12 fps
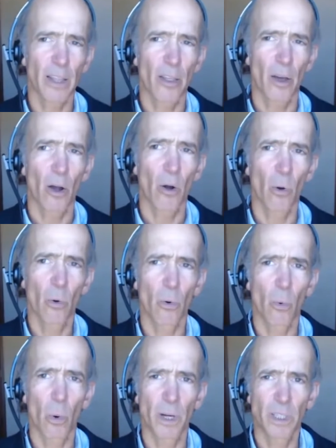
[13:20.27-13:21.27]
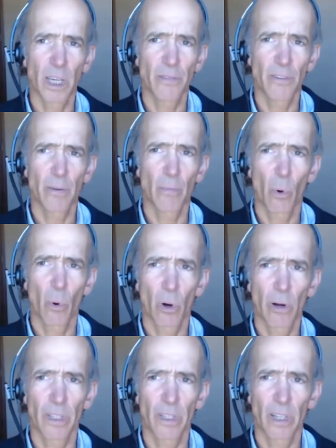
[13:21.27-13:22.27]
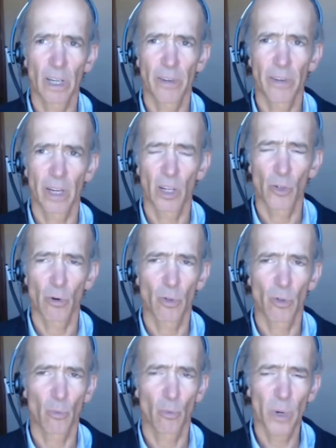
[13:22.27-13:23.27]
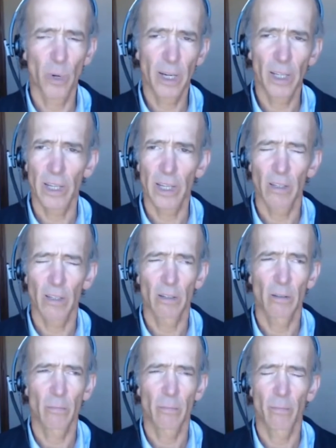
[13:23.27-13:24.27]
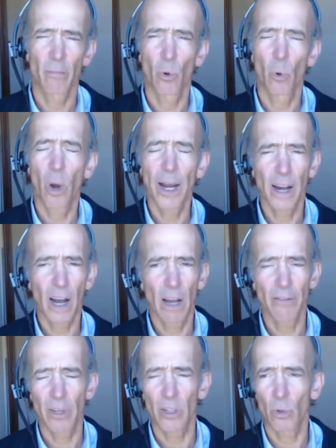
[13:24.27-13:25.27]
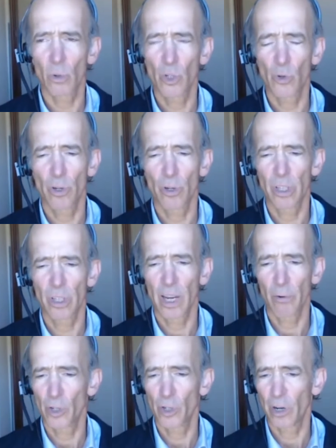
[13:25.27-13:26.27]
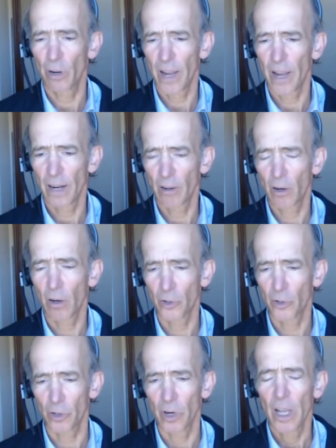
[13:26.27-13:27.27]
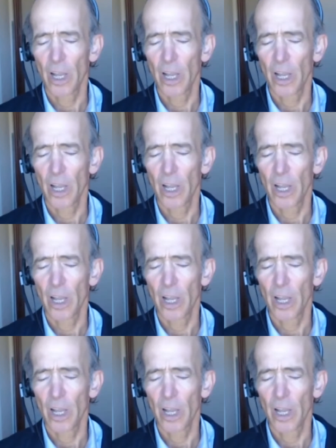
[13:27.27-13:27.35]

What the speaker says: though, what's even more of a significant issue, and is really quite obvious once you understand regenerative agriculture,